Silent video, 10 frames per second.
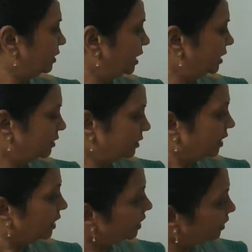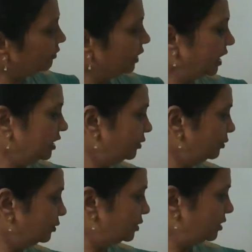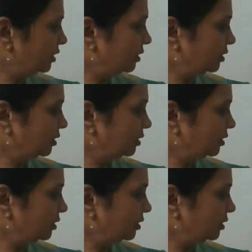Then here we can use